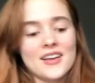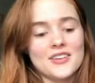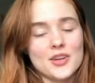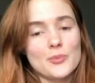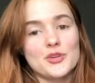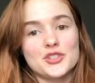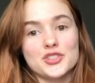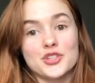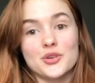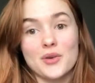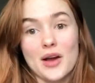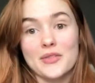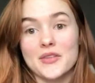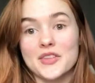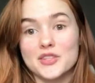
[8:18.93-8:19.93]
Number two,
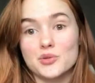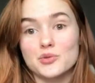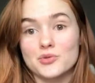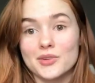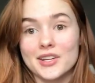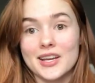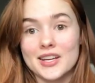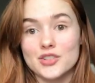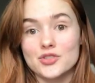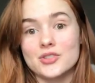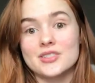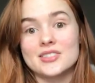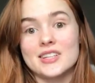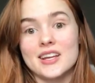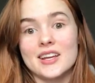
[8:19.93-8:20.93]
I thought this was really
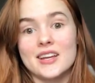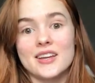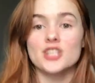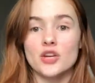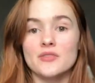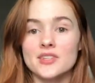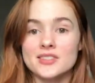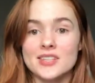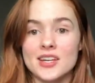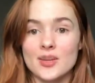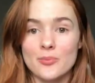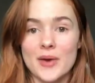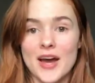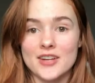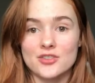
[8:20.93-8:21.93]
interesting. Selfies can
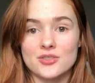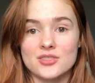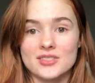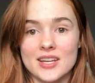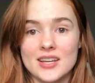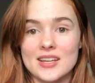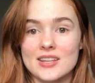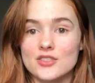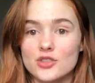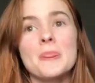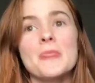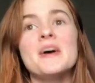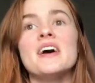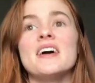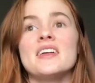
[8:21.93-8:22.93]
impact your psyche.
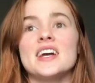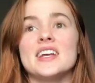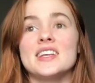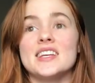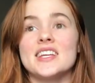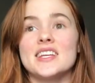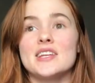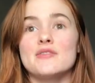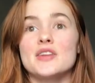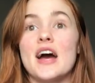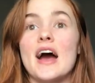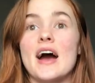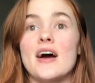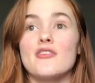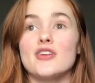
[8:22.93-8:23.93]
They can even
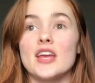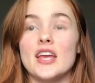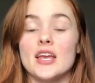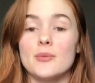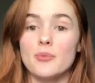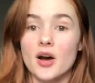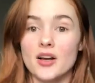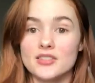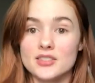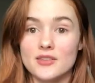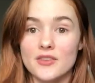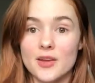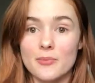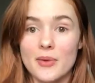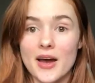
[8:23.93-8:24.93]
have a
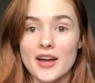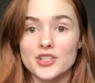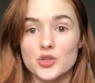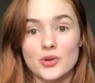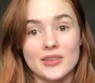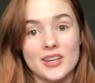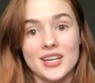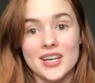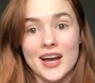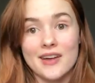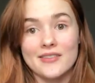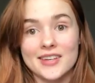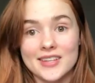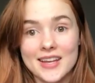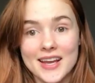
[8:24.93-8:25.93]
positive impact or they can
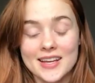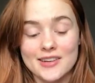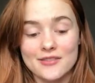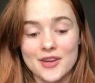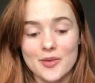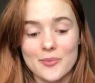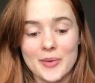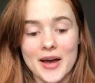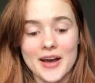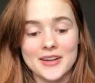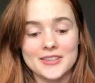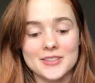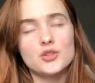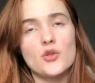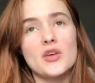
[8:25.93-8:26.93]
have a negative
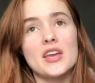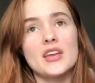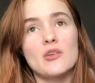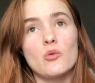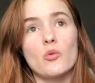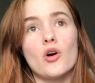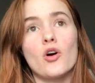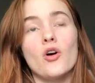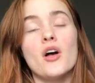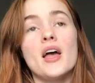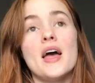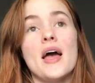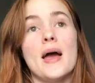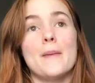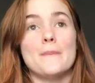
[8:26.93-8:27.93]
impact. So they will
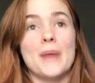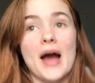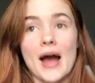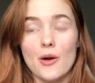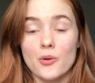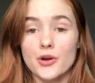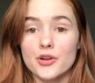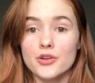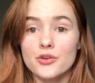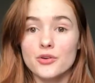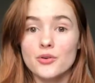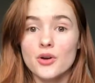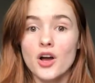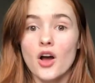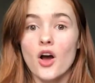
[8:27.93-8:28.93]
empower
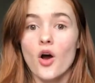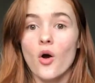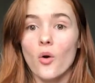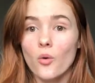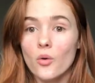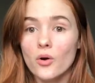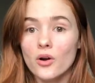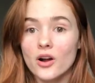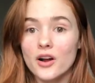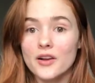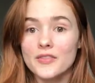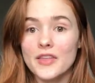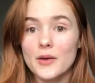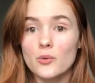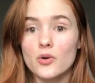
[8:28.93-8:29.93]
you or
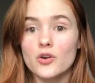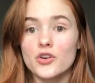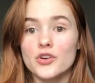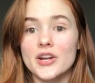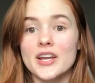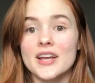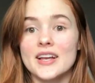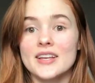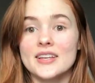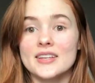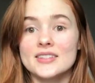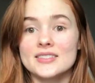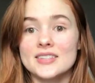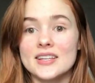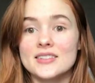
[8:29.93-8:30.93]
they will create a
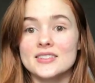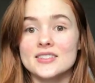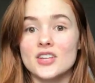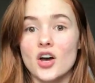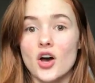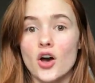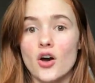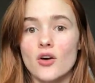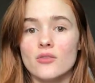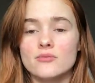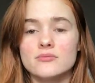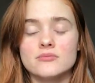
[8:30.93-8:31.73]
sense of...